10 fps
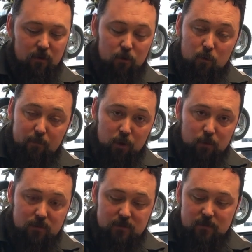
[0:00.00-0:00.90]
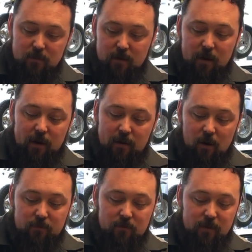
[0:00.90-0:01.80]
new boots, and it
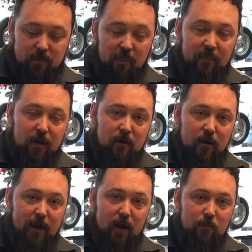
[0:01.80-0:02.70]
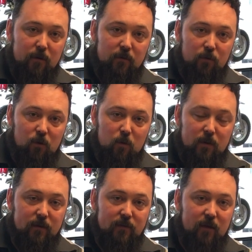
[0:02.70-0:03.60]
also has a thicker diameter tube
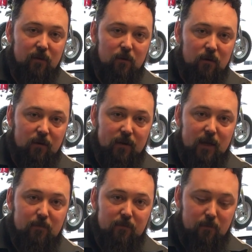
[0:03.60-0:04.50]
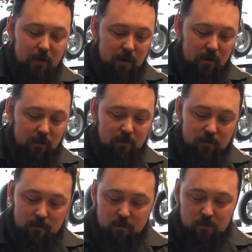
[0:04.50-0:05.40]
and it's heavy duty to keep it from bending.
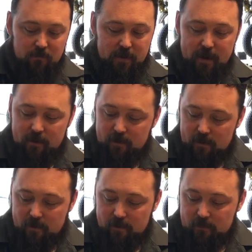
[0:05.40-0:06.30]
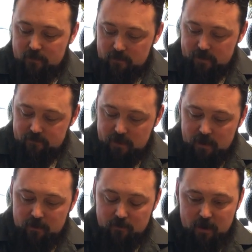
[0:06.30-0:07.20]
We've got the left
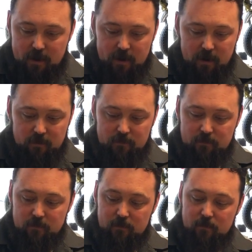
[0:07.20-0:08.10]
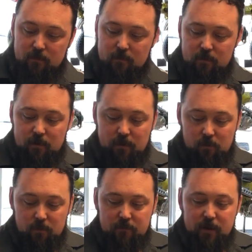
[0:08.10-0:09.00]
hand and right hand.
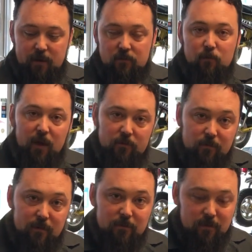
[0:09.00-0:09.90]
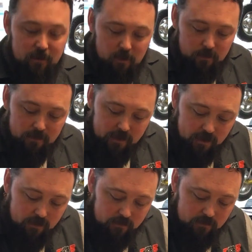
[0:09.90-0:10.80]
We've got a spacer that's going to come with a
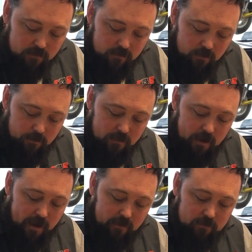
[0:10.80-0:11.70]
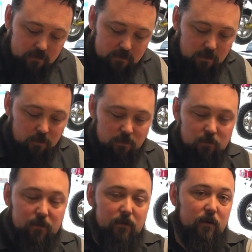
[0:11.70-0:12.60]
kit to go with the axle to
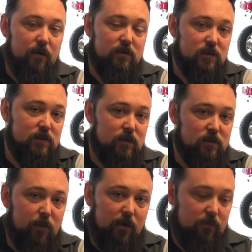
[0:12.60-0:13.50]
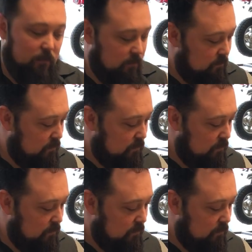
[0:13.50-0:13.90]
use with your existing spacer.